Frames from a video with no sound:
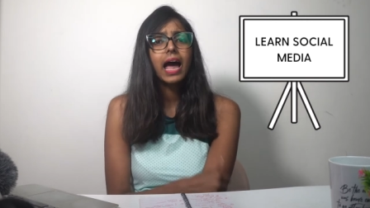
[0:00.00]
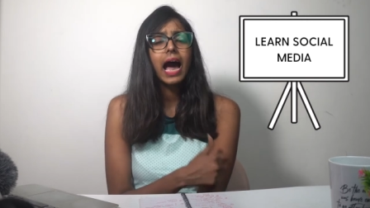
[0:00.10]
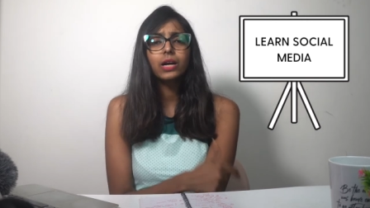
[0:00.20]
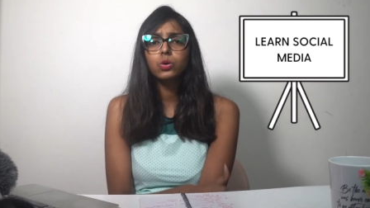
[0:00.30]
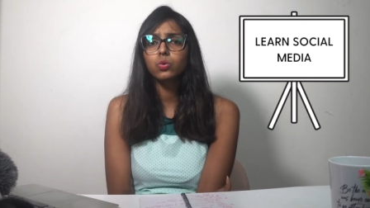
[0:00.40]

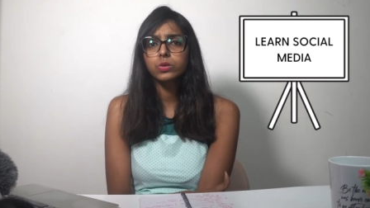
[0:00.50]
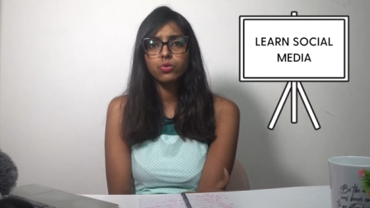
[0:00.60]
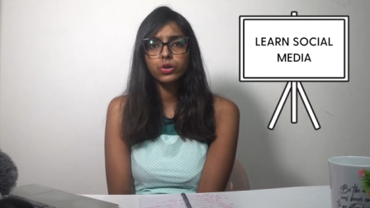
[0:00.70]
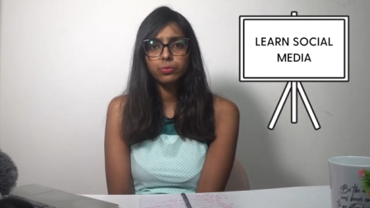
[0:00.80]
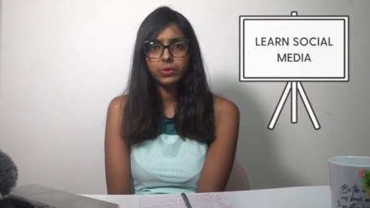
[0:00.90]
and who is
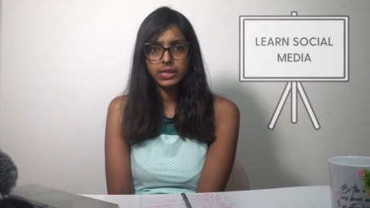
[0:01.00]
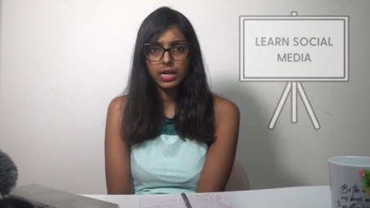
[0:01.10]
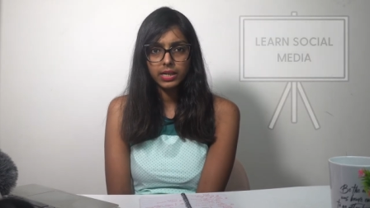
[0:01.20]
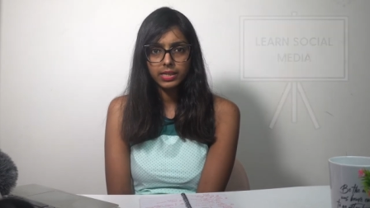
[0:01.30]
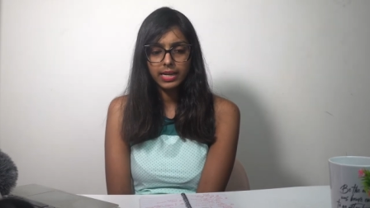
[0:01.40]
going to be your
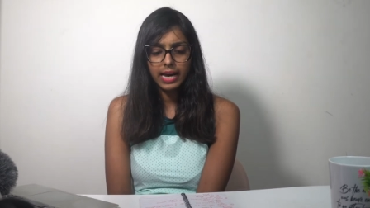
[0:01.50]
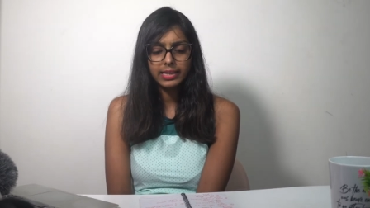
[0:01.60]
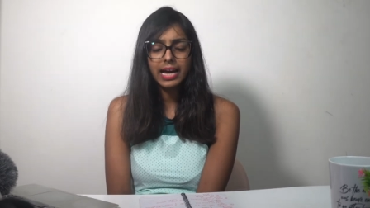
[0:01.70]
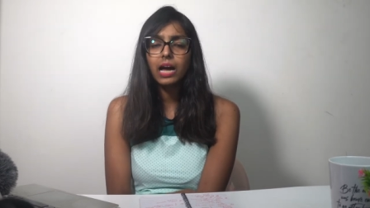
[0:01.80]
target client,